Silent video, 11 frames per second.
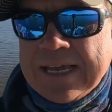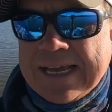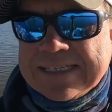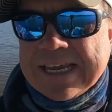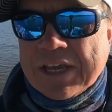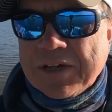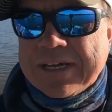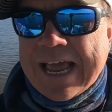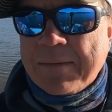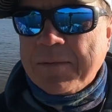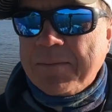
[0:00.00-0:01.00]
it's a good
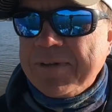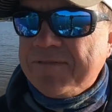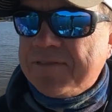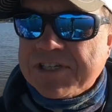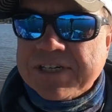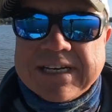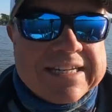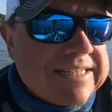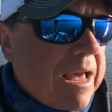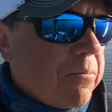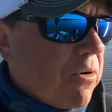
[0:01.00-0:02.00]
time to be fishing these
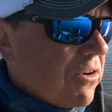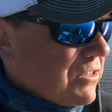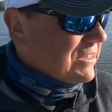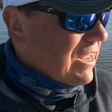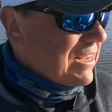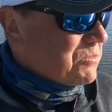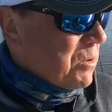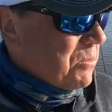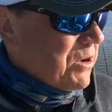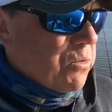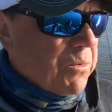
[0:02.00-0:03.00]
type waters. So that's what
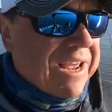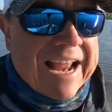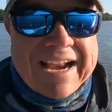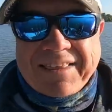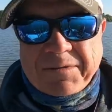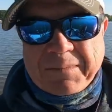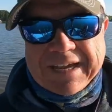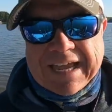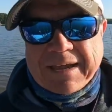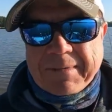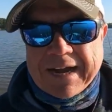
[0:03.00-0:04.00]
we're doing. We got nothing but
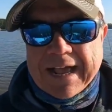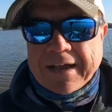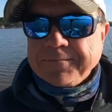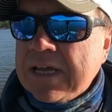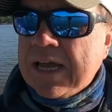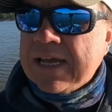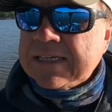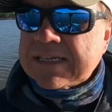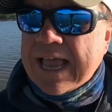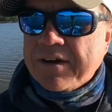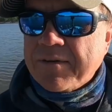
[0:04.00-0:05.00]
cut bait out
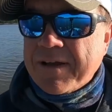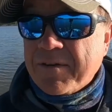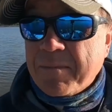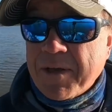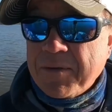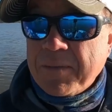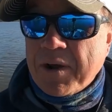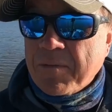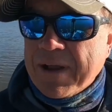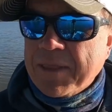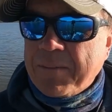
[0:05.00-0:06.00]
scattered
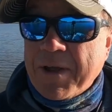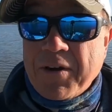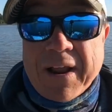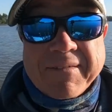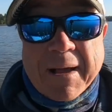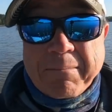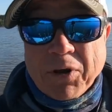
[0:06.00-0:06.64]
around the boat. I've got